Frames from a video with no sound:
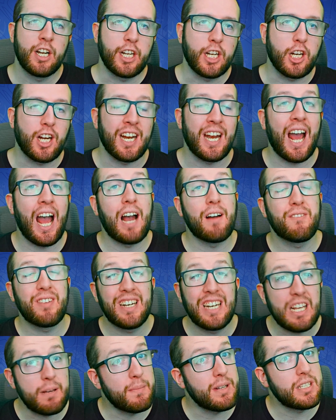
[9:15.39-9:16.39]
You're going to have
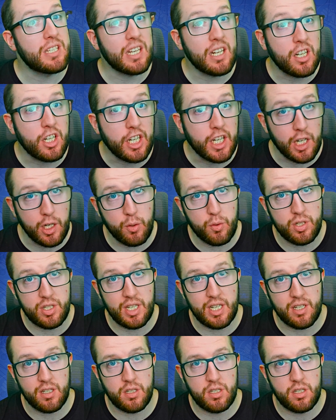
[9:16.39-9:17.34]
limited uses.